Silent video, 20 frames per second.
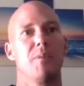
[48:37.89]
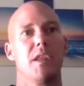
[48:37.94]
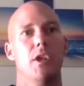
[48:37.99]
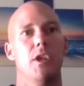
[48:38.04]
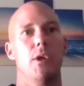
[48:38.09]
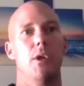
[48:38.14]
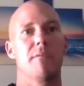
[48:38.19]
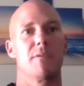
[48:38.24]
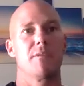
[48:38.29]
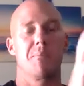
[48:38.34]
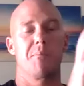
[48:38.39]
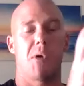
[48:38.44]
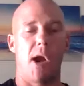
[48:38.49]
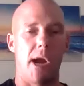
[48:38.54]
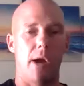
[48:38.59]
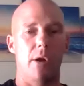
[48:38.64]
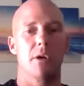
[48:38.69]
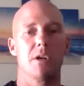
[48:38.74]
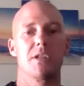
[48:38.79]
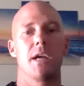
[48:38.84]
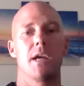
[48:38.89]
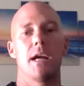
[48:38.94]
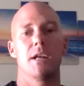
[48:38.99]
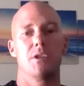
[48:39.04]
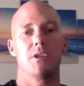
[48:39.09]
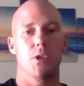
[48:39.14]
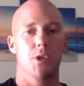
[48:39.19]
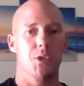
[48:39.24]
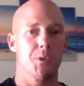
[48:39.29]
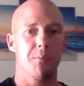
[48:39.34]
you have to
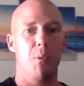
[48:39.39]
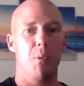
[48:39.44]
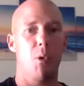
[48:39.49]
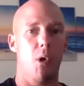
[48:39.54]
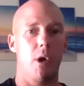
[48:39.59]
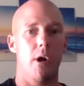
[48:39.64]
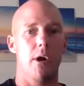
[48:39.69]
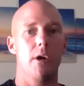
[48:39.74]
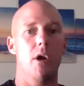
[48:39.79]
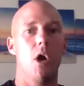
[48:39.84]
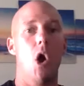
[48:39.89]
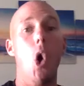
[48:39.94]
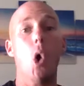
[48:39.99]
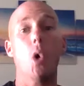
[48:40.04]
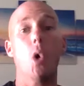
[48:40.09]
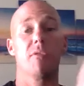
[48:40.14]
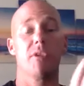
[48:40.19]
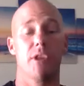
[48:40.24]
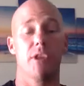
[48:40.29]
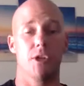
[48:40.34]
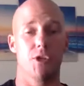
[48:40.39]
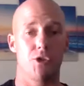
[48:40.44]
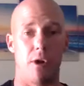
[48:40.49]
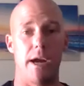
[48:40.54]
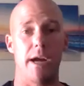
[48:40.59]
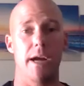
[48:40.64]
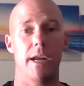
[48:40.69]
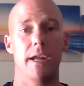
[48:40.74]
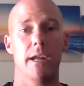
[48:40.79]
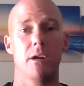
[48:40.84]
prioritize the sport over the
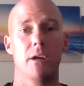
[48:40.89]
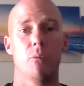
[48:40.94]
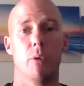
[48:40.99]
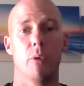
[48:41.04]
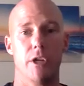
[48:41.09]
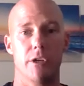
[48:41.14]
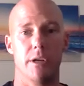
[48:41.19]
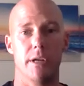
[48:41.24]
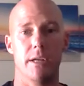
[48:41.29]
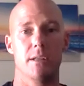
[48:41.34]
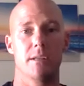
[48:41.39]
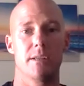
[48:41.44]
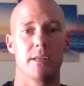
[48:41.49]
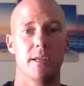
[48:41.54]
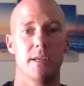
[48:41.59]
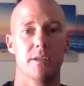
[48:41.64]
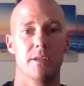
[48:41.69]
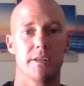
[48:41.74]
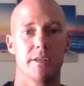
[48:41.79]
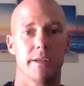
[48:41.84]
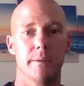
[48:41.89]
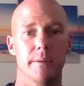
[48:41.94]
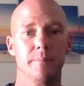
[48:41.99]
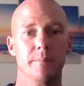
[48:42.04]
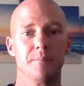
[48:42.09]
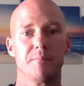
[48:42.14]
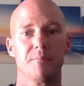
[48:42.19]
training when you're in season,